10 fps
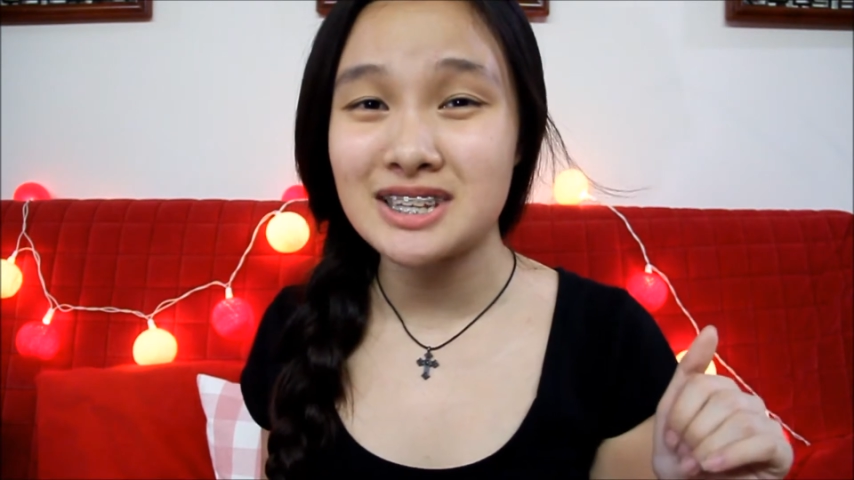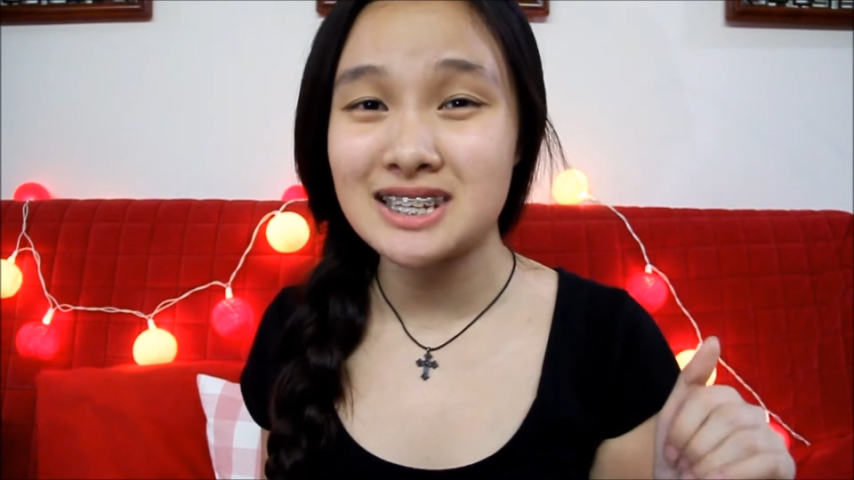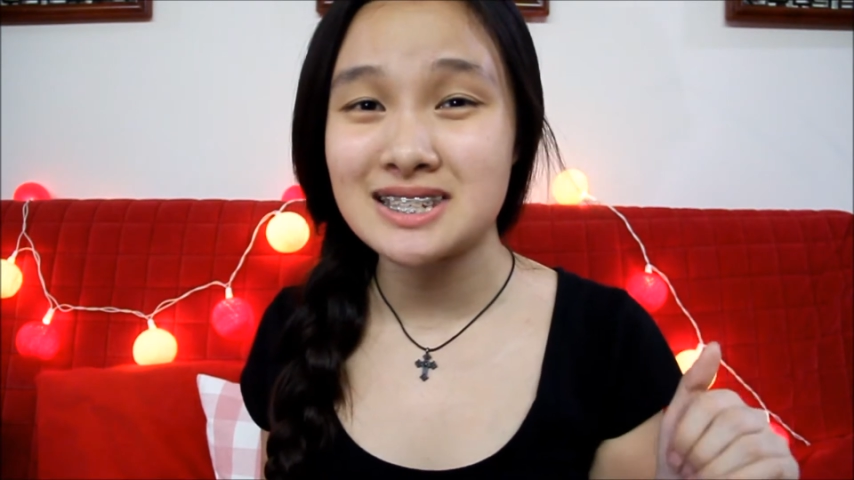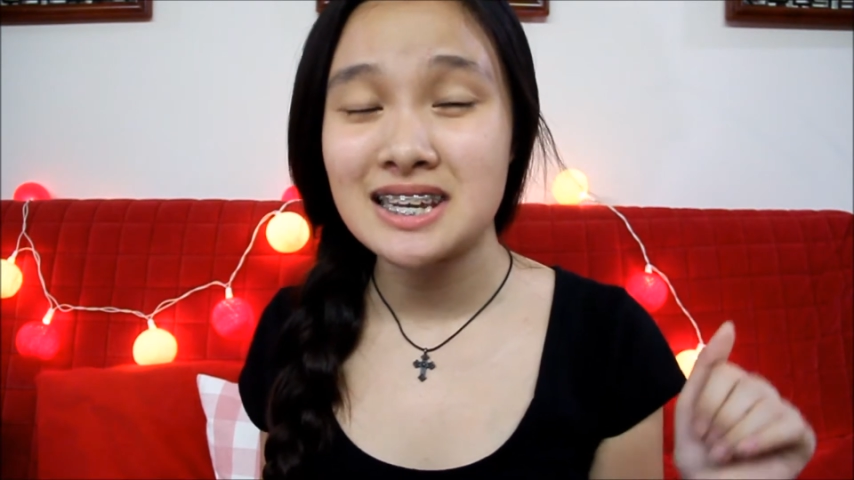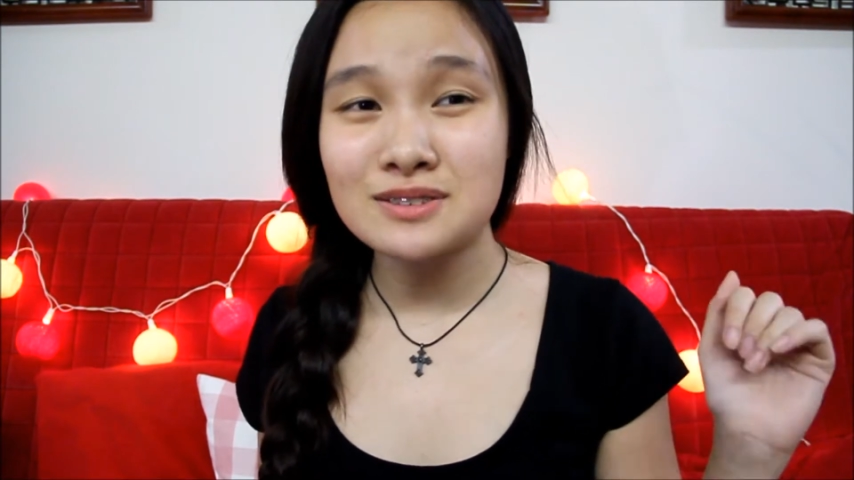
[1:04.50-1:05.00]
it
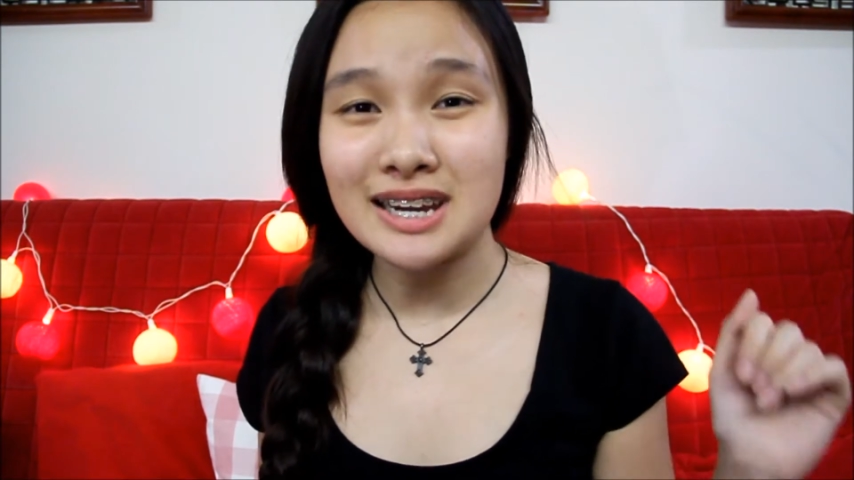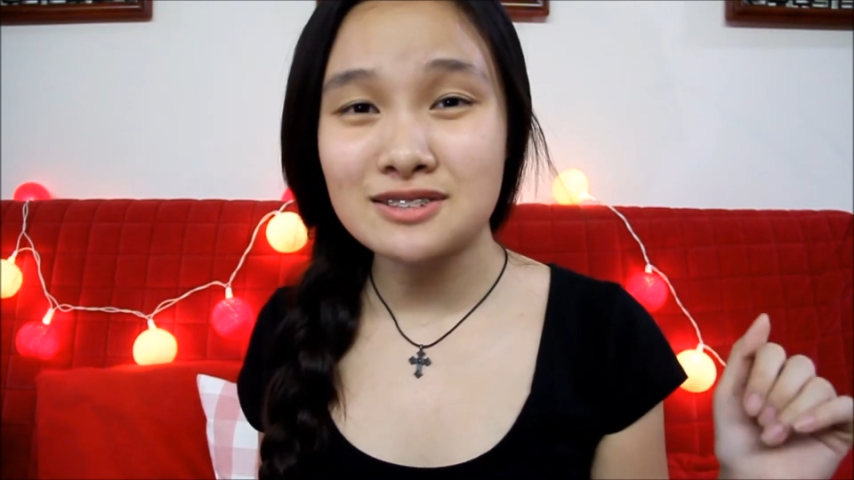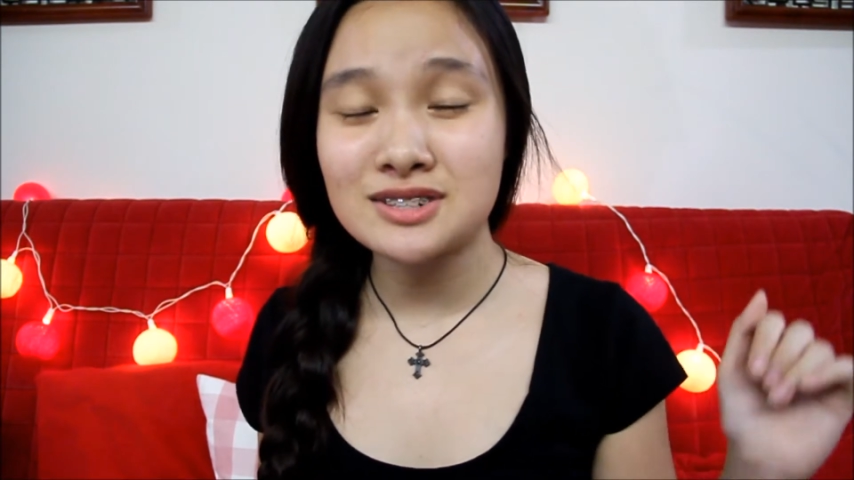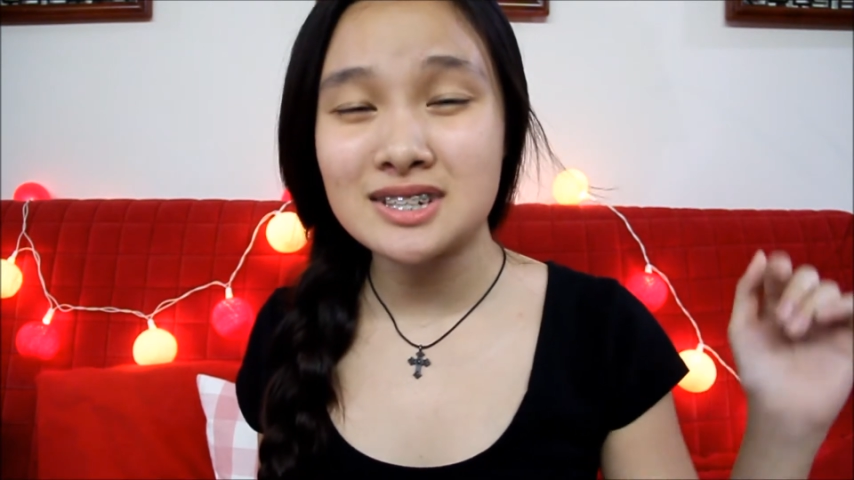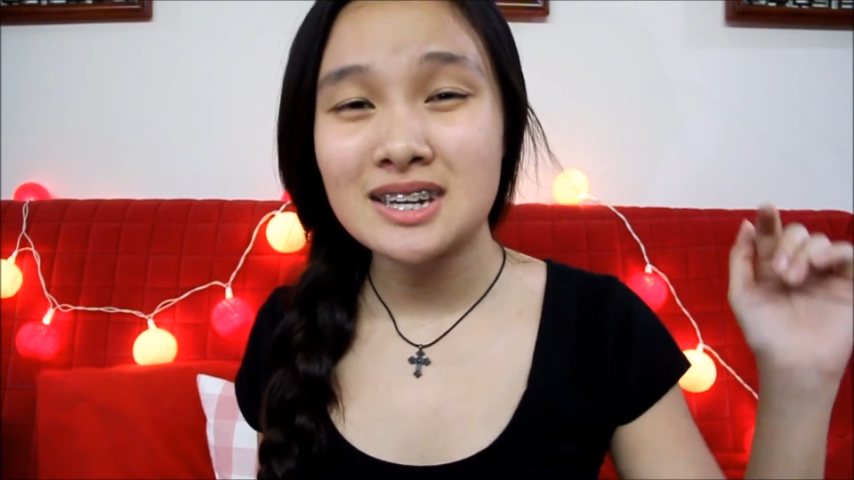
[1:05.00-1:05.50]
is to
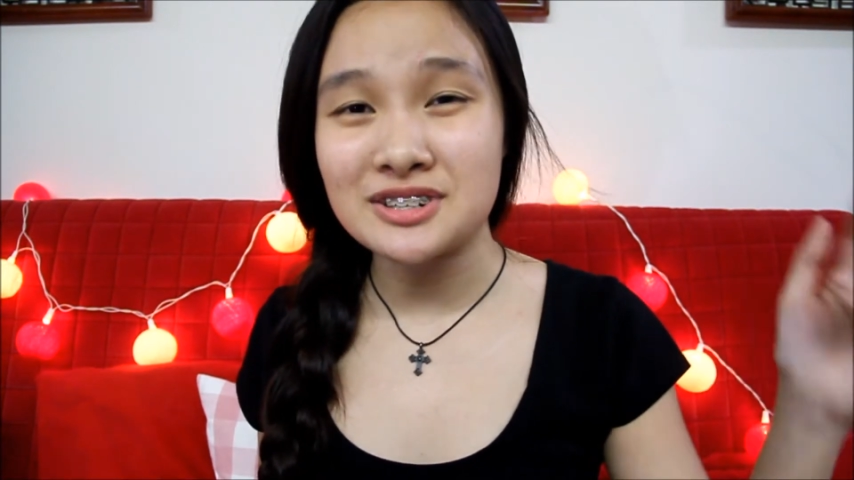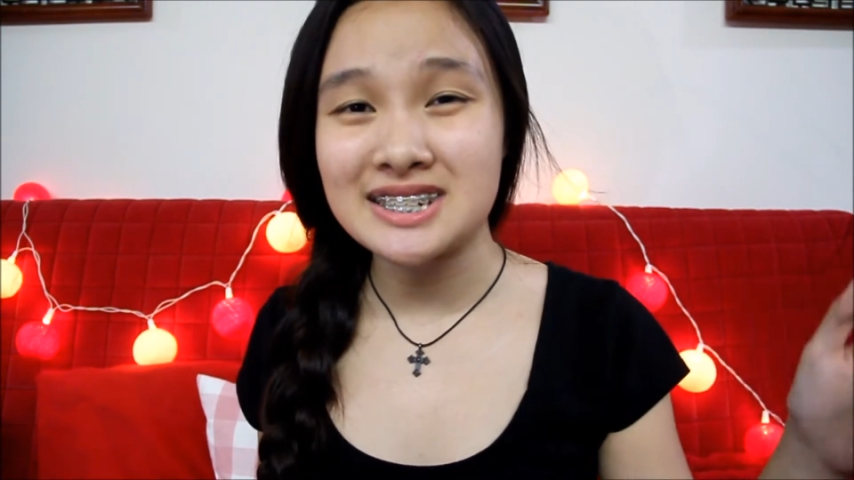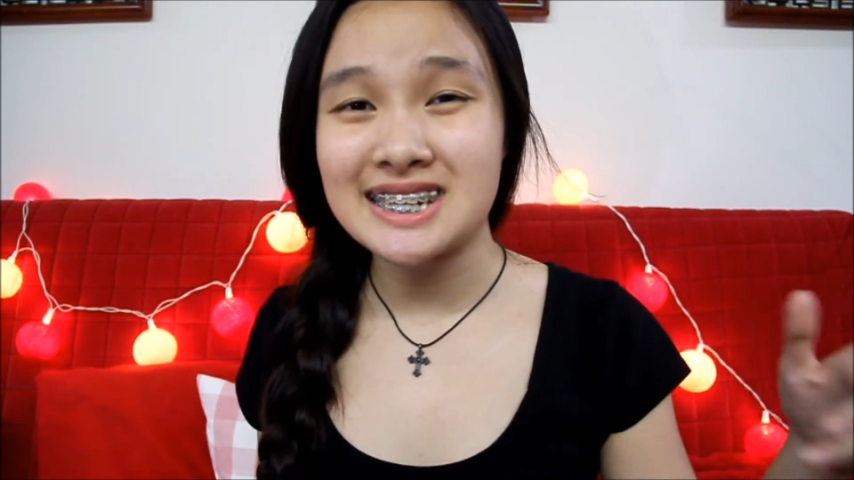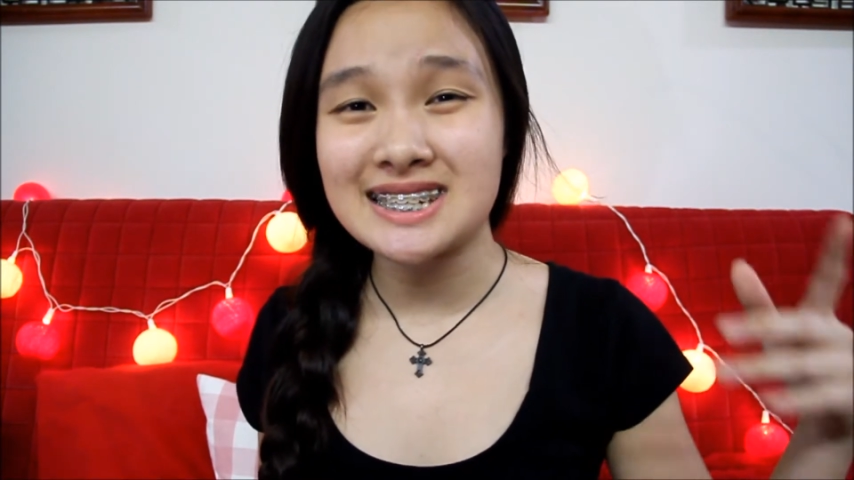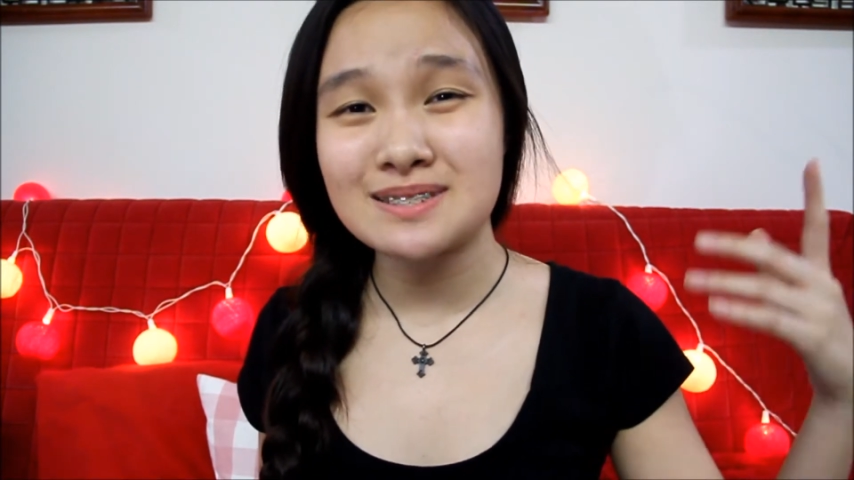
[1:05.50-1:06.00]
actually
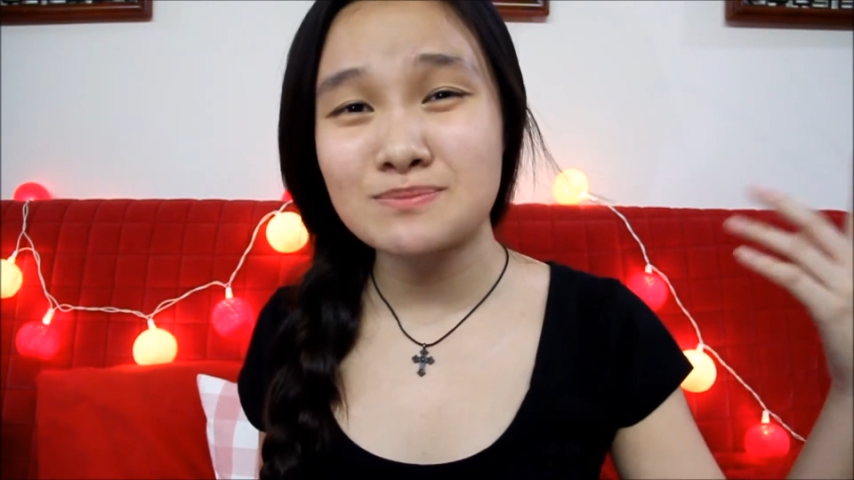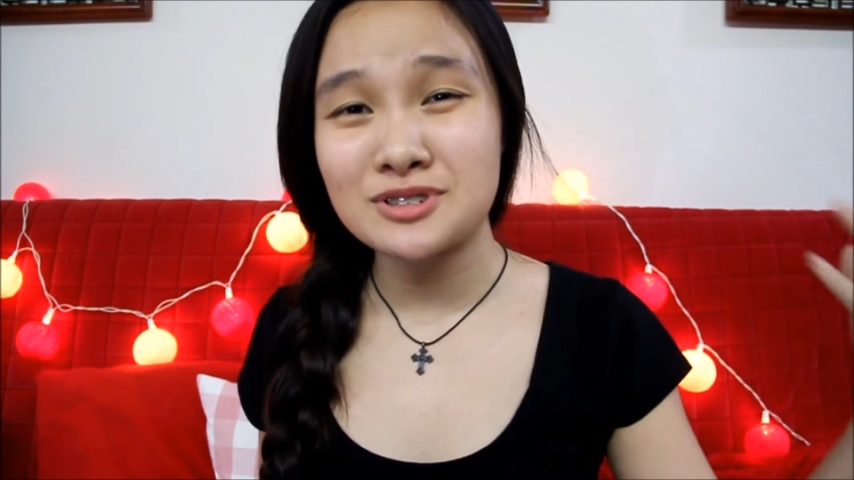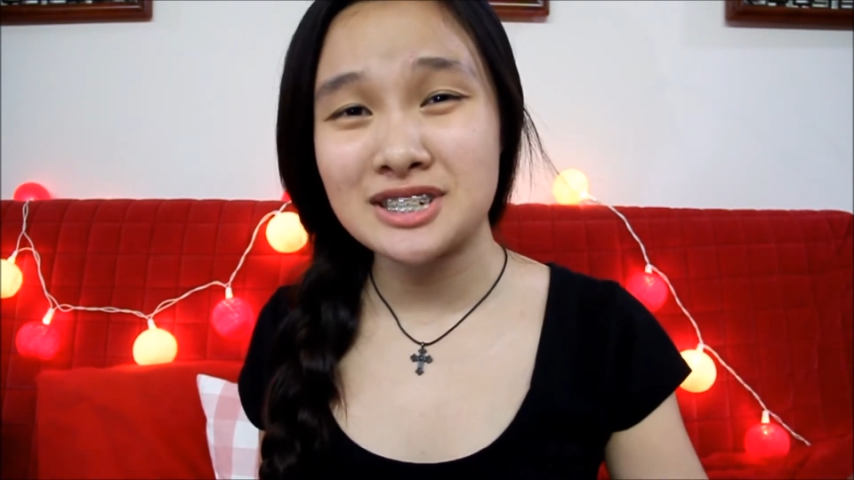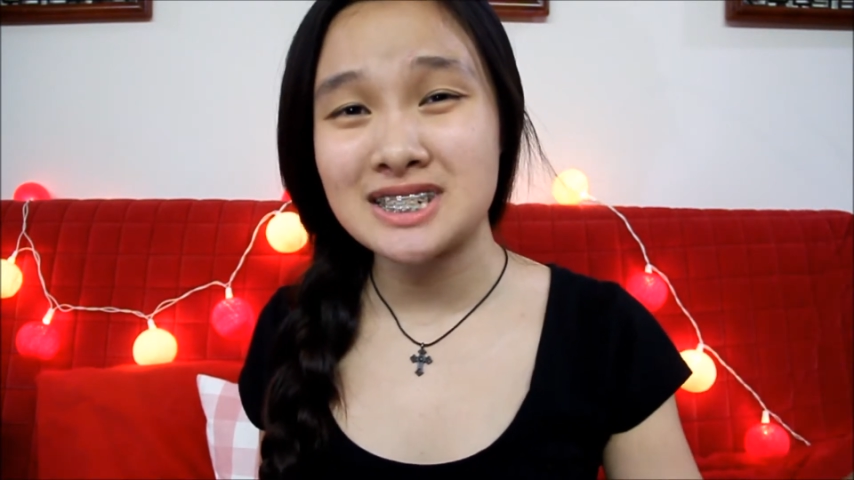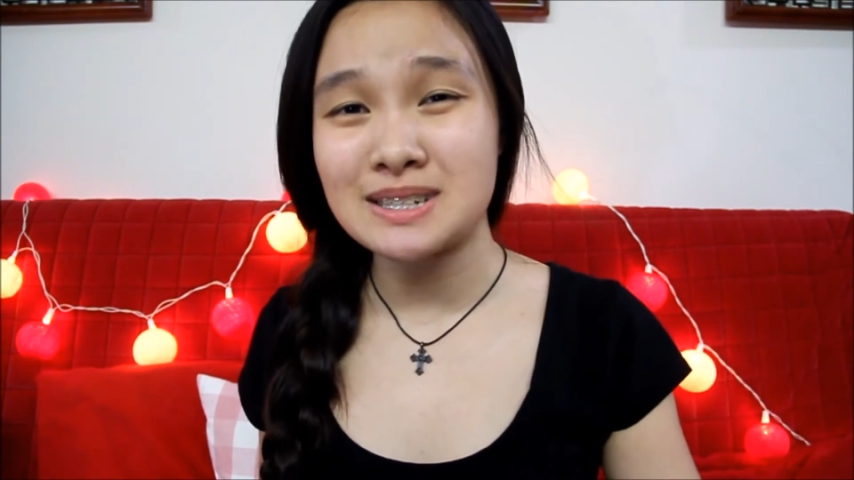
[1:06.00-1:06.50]
purchase bookish